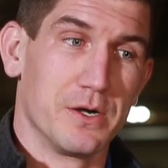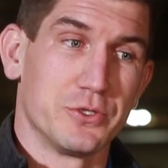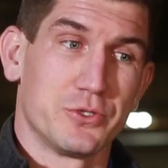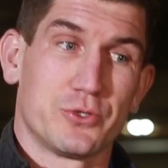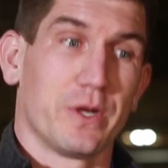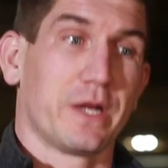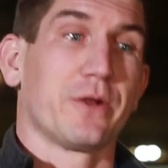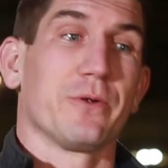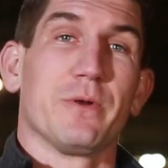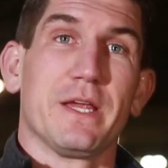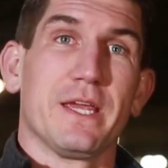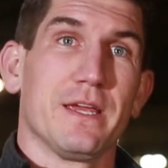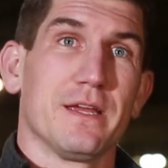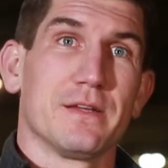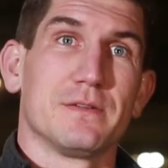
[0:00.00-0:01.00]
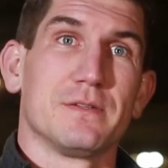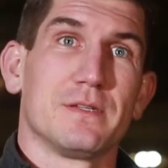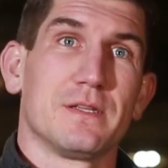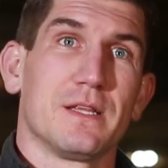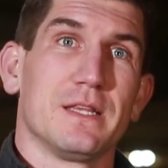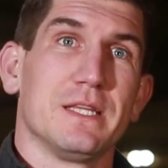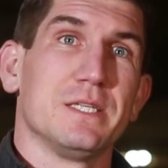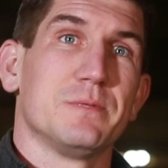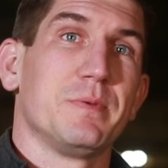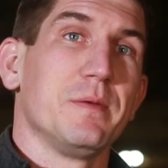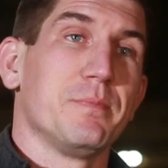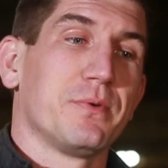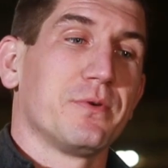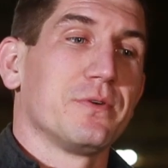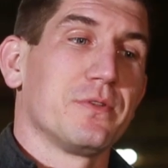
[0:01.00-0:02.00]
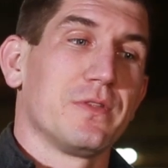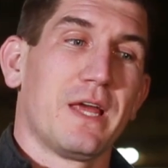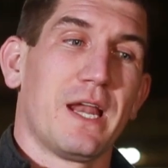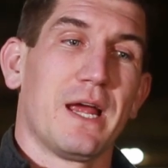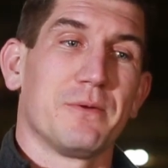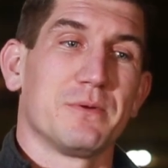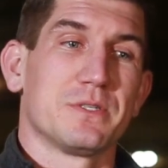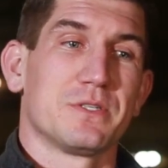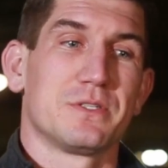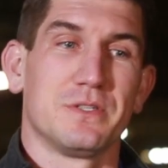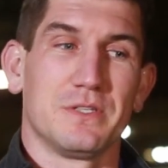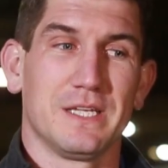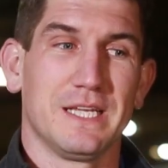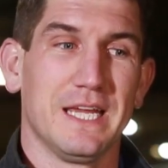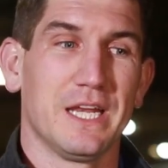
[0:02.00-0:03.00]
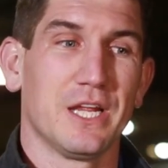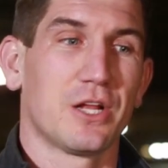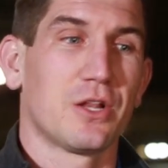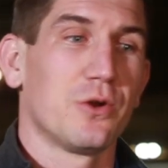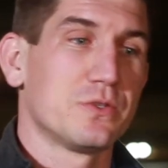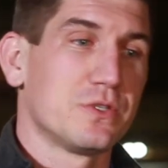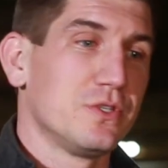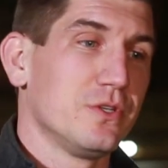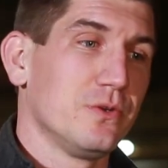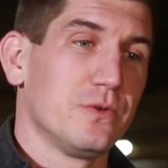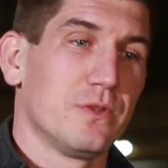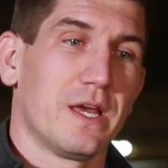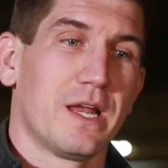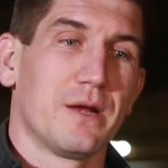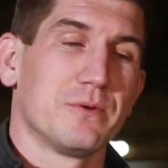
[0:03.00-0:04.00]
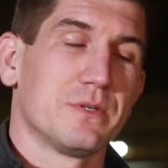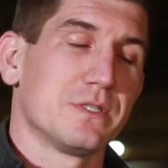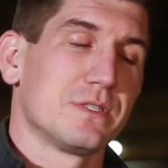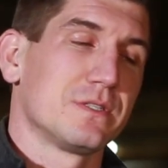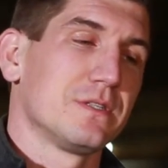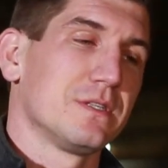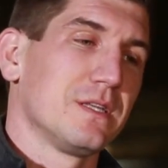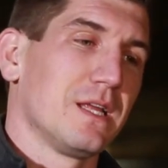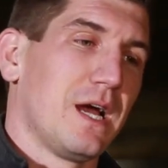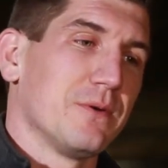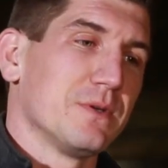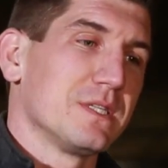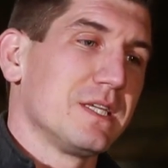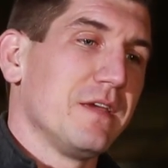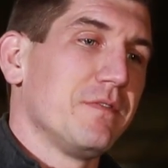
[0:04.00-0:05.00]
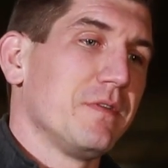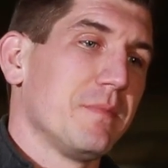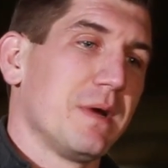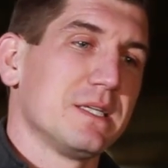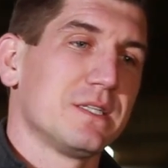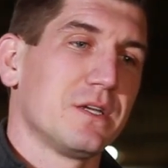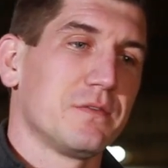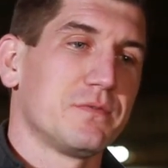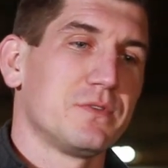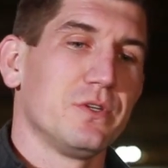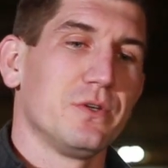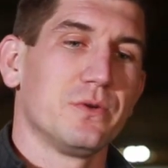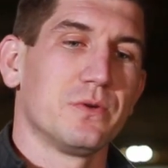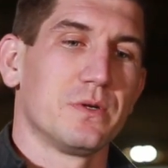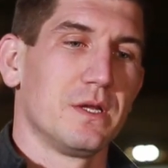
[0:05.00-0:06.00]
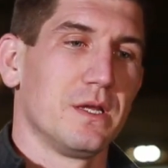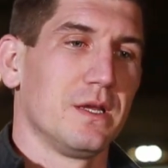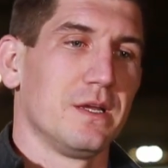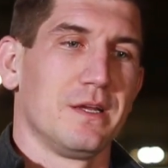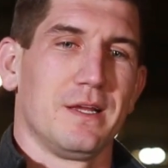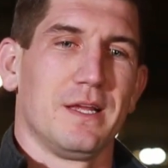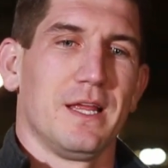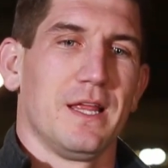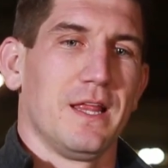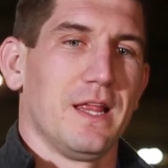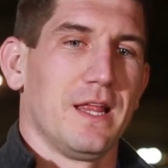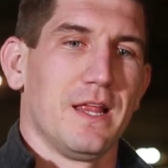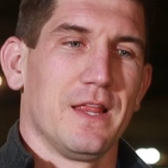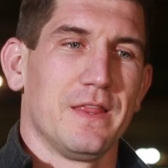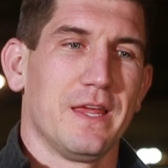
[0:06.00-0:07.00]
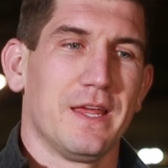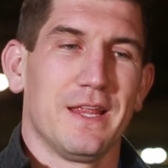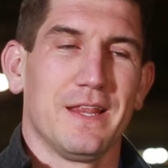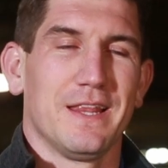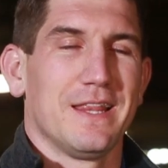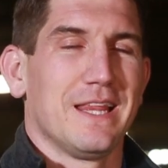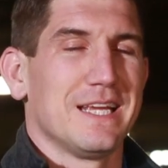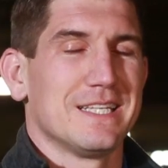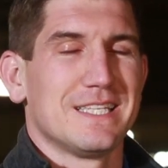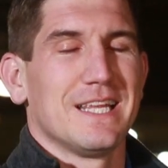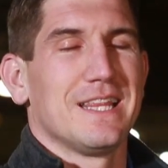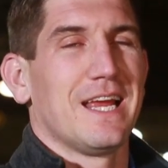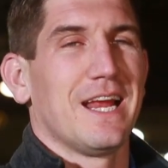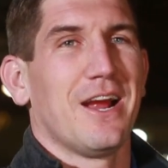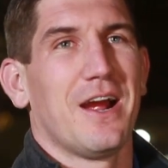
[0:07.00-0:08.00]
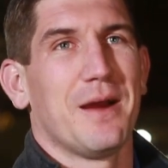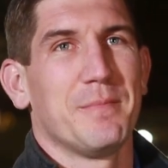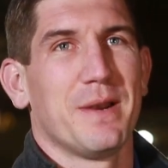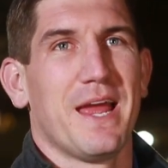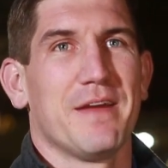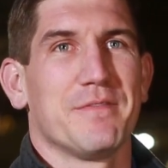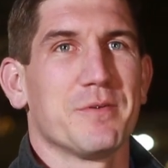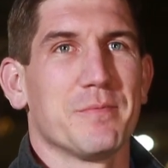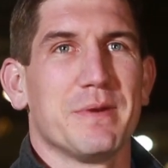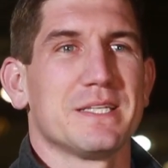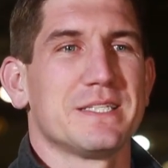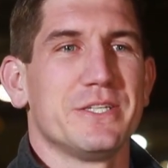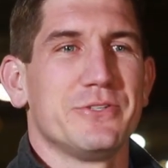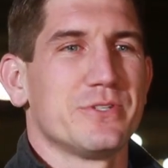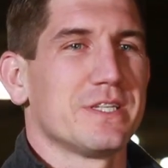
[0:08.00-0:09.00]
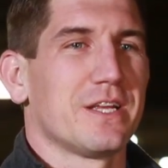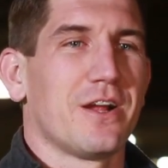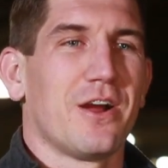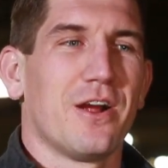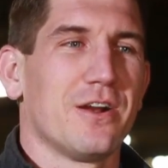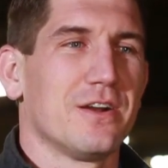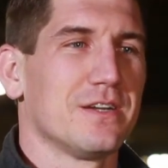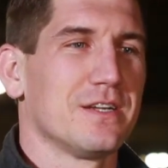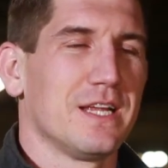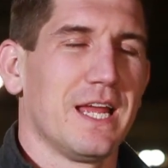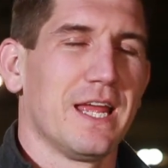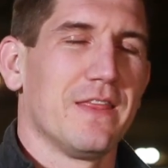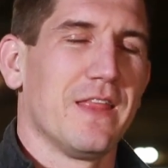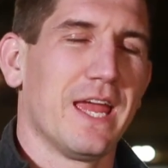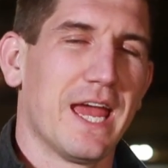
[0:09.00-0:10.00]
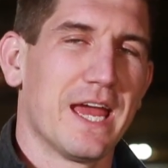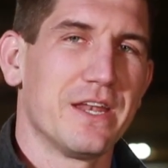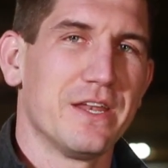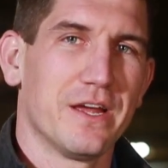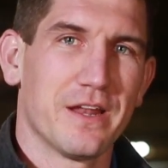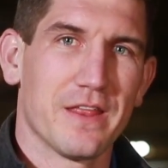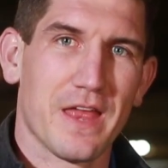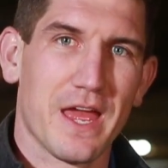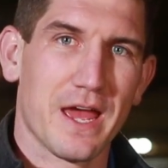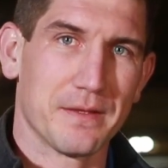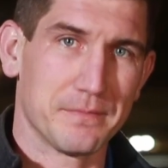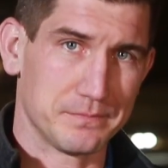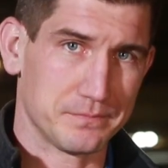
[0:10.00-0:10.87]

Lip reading: trickery. These people that I was getting close to, that I was giving myself to, they said that I'm gonna have your best interest at heart, and they had none of that.